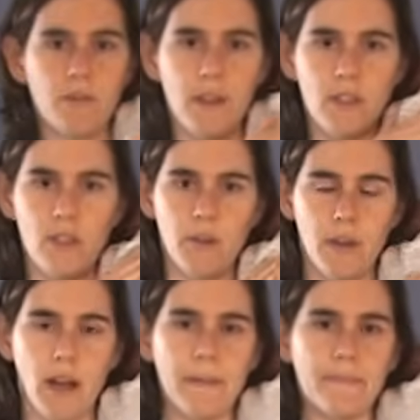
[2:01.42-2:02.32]
fits you or
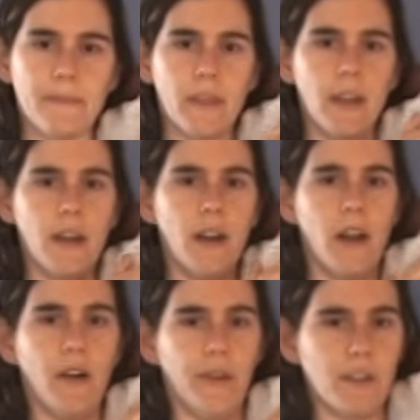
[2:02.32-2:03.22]
not.
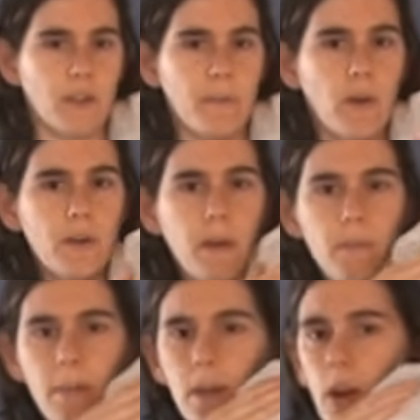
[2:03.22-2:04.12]
Alright, so I'm holding my
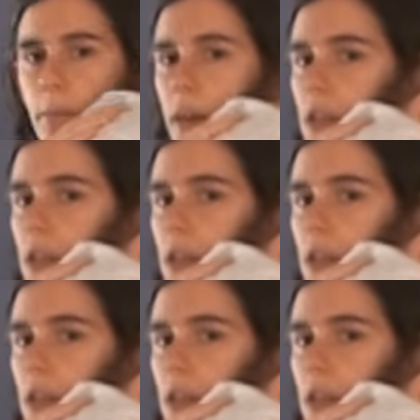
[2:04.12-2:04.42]
baby on my